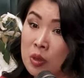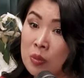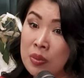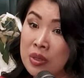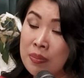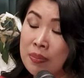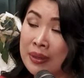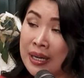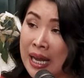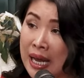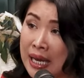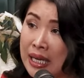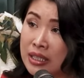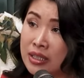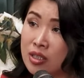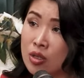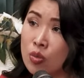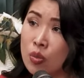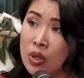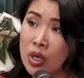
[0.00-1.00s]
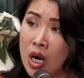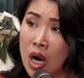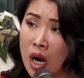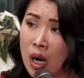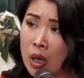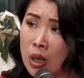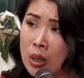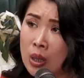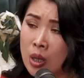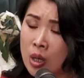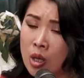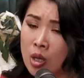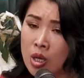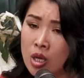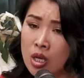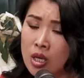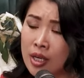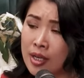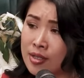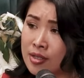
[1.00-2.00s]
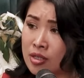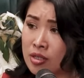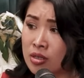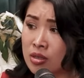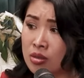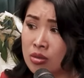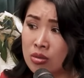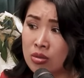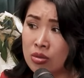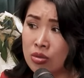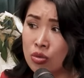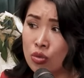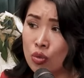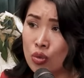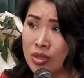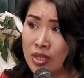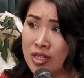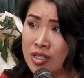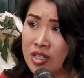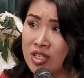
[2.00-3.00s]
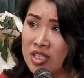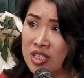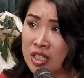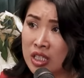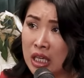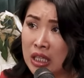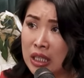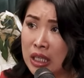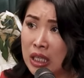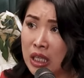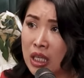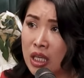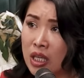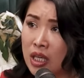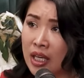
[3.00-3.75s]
You be polite. You work harder. Because mm-hmm. your sister is cunning.